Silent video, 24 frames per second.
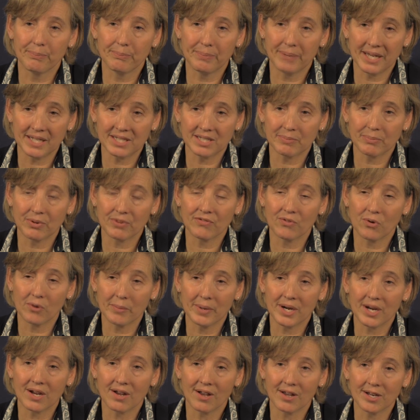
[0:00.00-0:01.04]
best
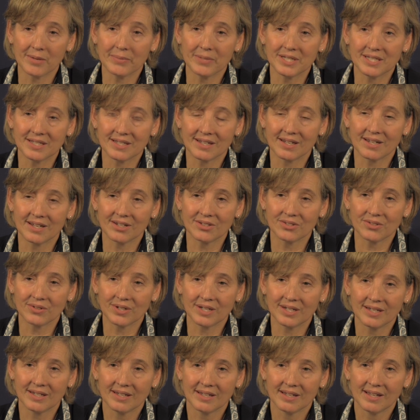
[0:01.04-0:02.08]
performing economies in the
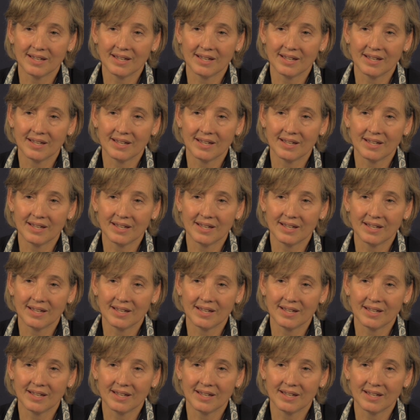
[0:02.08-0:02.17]
country,